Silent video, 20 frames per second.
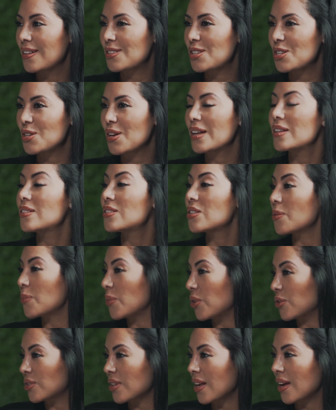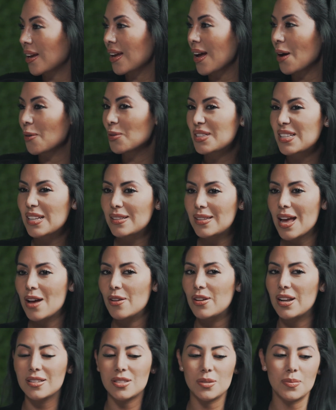to get into the music. I would sit
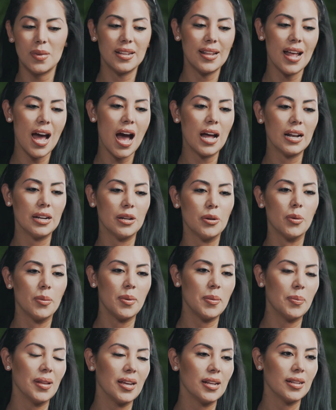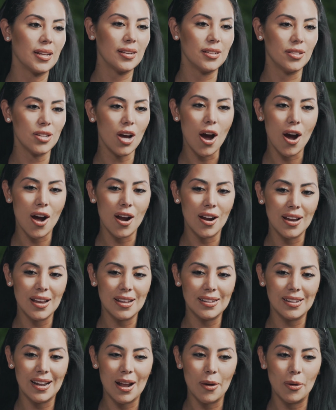down next to my dad and he would be playing the guitar,
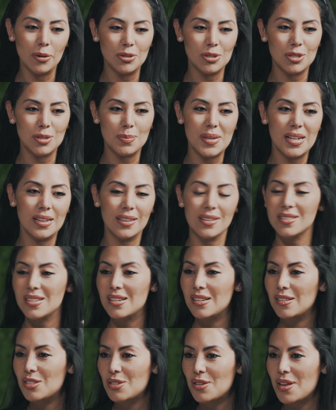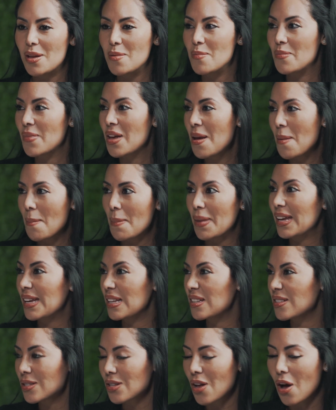and then I would just be listening to him
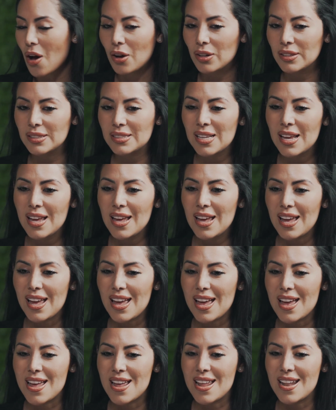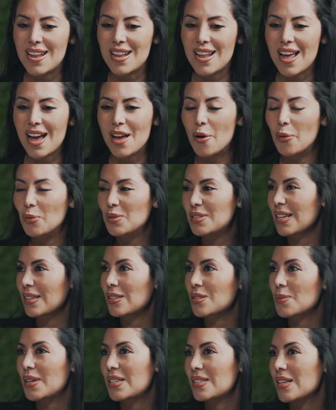making songs. And I always said
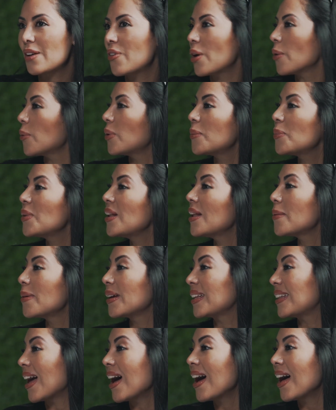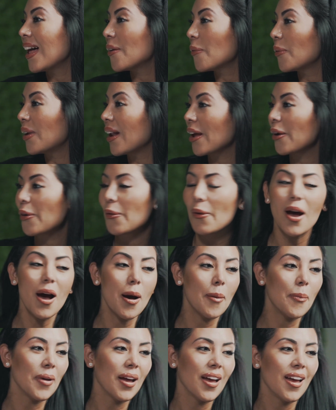to myself, I want to be like my dad when I grow
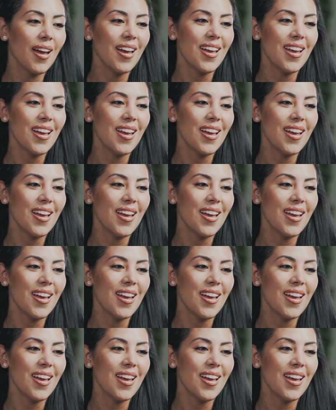up.